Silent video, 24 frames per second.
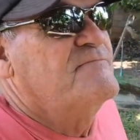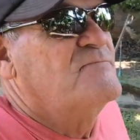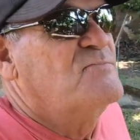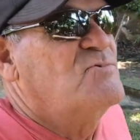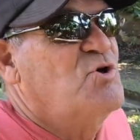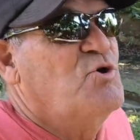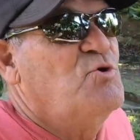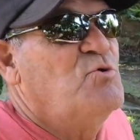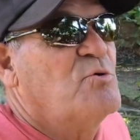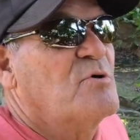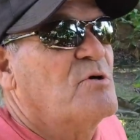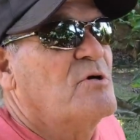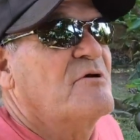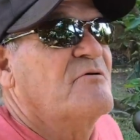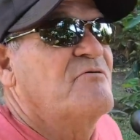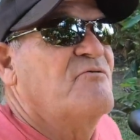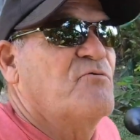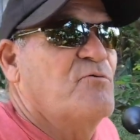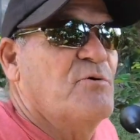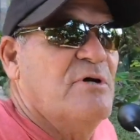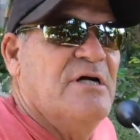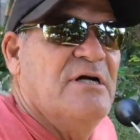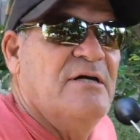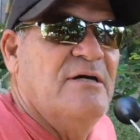2 or a
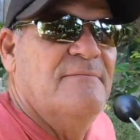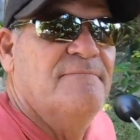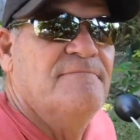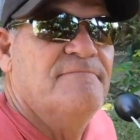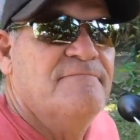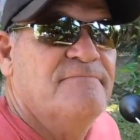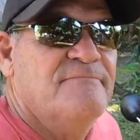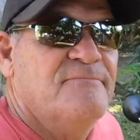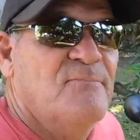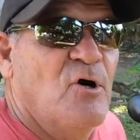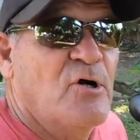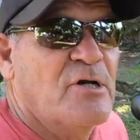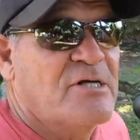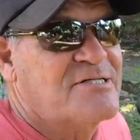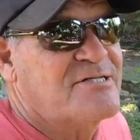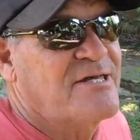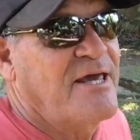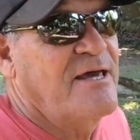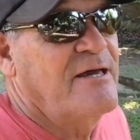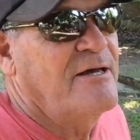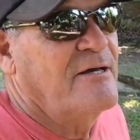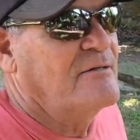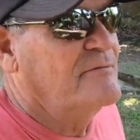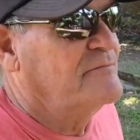3 on a
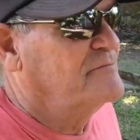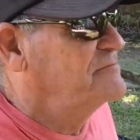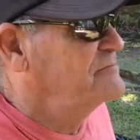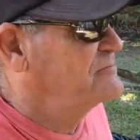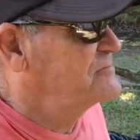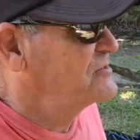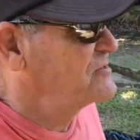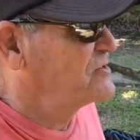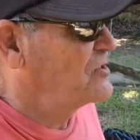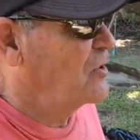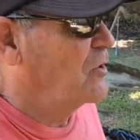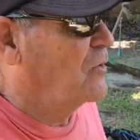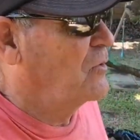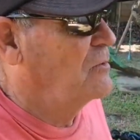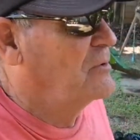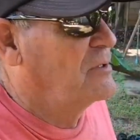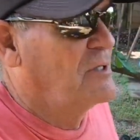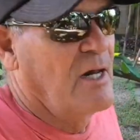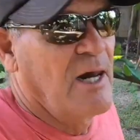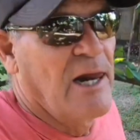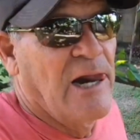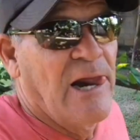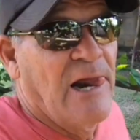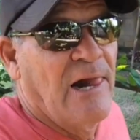scale. So
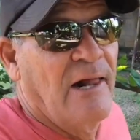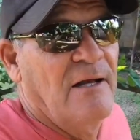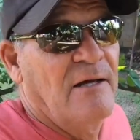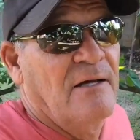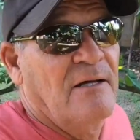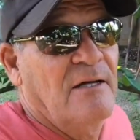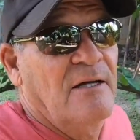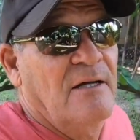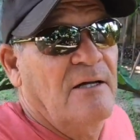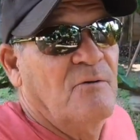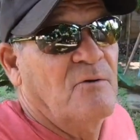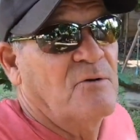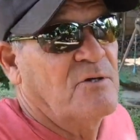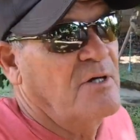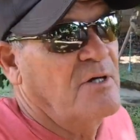we're